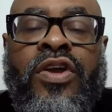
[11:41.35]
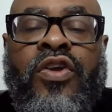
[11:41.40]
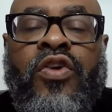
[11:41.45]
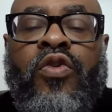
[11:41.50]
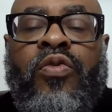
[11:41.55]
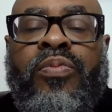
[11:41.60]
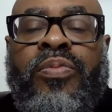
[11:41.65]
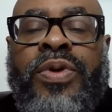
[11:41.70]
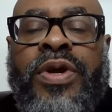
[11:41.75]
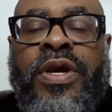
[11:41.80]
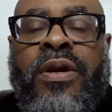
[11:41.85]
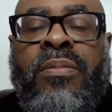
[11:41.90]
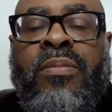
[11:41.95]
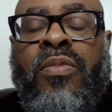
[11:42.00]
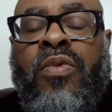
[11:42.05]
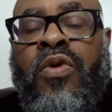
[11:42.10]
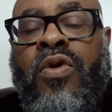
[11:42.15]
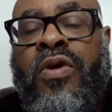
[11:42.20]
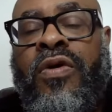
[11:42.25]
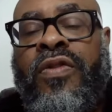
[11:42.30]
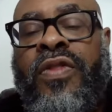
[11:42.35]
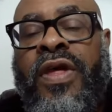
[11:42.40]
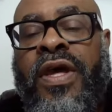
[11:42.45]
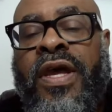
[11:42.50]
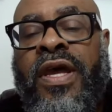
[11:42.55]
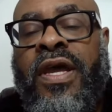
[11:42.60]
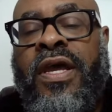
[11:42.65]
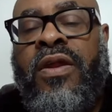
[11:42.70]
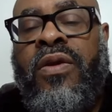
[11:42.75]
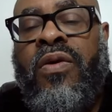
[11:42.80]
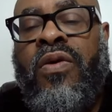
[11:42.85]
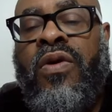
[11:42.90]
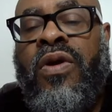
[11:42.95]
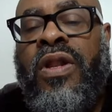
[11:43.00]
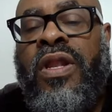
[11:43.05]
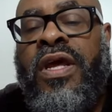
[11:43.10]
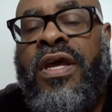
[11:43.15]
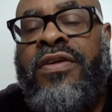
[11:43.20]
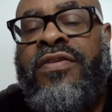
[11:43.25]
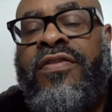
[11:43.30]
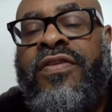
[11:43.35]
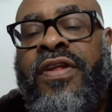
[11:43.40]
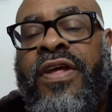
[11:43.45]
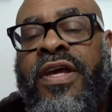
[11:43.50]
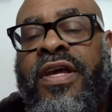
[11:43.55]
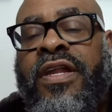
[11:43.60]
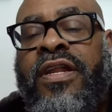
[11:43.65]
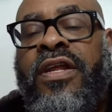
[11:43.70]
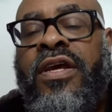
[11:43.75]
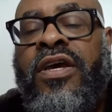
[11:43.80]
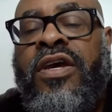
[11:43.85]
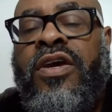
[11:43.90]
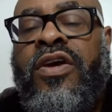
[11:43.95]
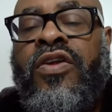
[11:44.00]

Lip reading: You pick more than or less than